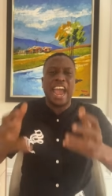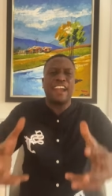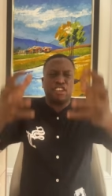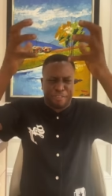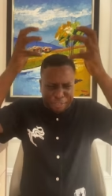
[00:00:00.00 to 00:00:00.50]

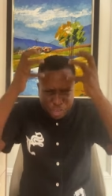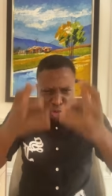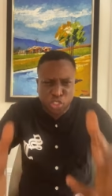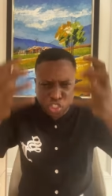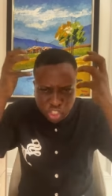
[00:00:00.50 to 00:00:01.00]
I
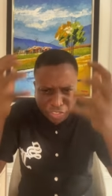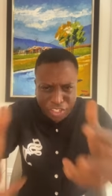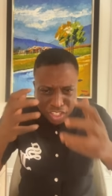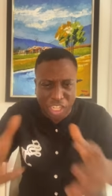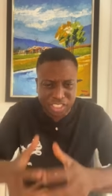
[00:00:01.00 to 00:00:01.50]
refuse
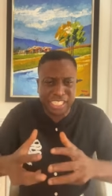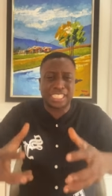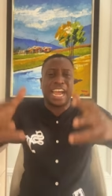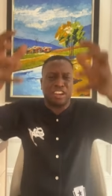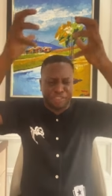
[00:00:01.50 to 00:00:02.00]
sudden
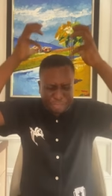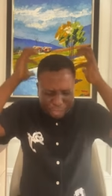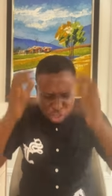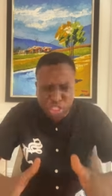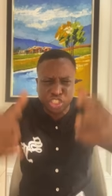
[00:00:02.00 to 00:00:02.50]
losses darkness. I
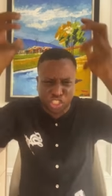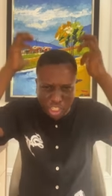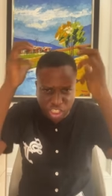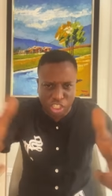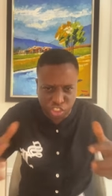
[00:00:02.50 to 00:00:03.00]
refuse
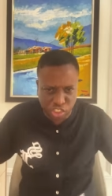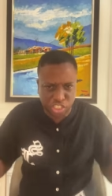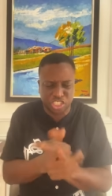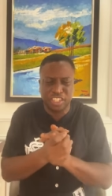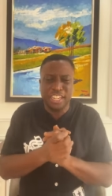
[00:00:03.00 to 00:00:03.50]
sudden
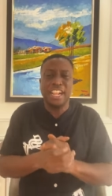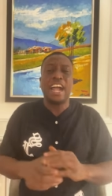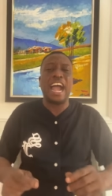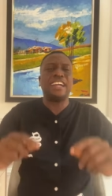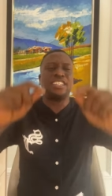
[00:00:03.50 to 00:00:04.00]
destruction.
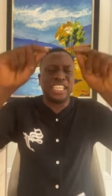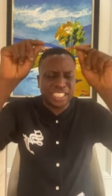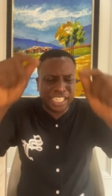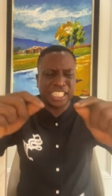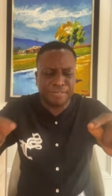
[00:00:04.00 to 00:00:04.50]
Uh,
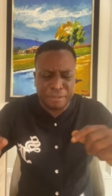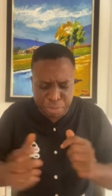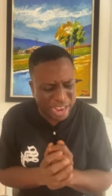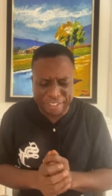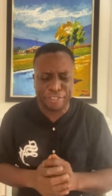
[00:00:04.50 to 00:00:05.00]
this is my
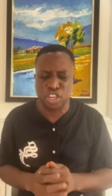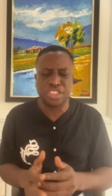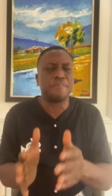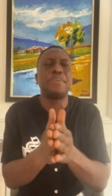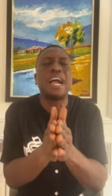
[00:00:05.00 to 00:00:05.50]
prayer for
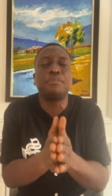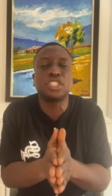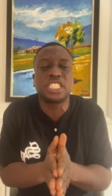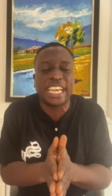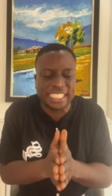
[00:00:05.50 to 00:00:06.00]
you. The
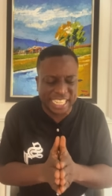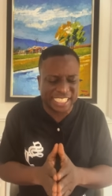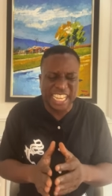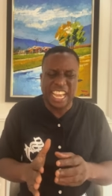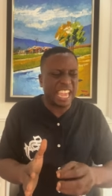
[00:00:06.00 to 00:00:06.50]
Bible says
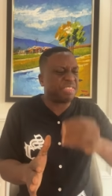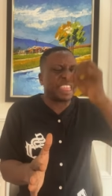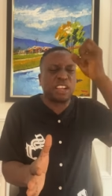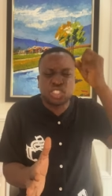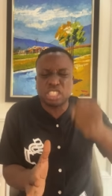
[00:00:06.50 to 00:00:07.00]
this a
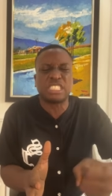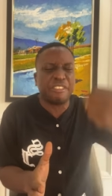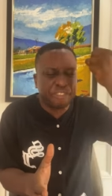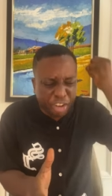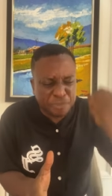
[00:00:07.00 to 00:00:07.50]
thousand
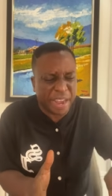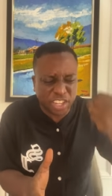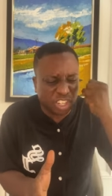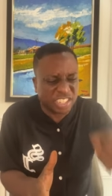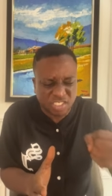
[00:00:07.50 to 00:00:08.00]
shall fall
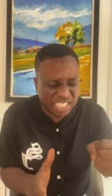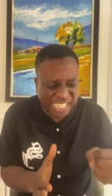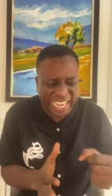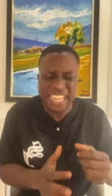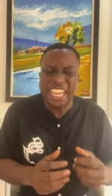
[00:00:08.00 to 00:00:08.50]
by your
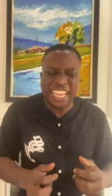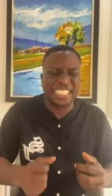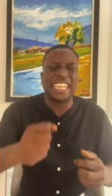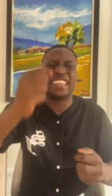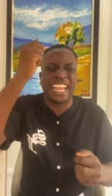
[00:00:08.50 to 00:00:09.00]
side,
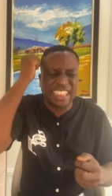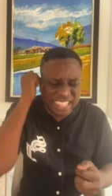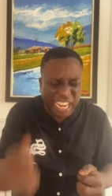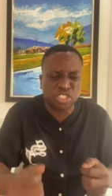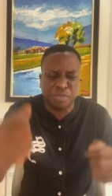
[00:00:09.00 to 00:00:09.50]
it said
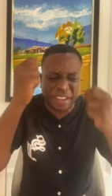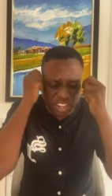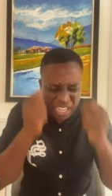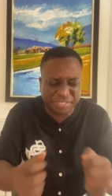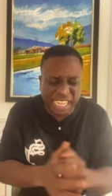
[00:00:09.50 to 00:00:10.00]
10,000
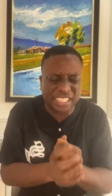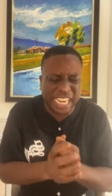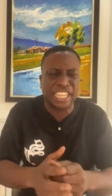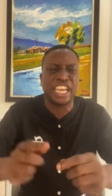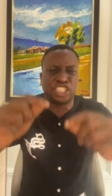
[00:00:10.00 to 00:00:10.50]
by your left hand
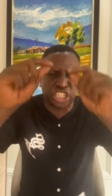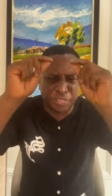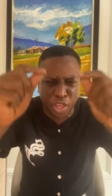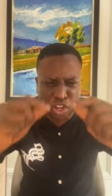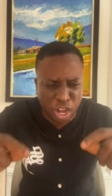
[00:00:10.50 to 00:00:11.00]
side, it
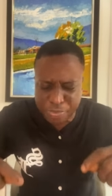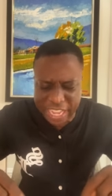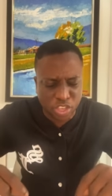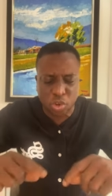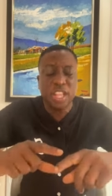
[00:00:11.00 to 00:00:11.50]
shall not come
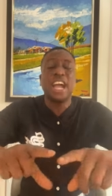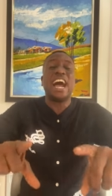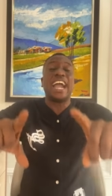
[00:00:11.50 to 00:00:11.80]
near you.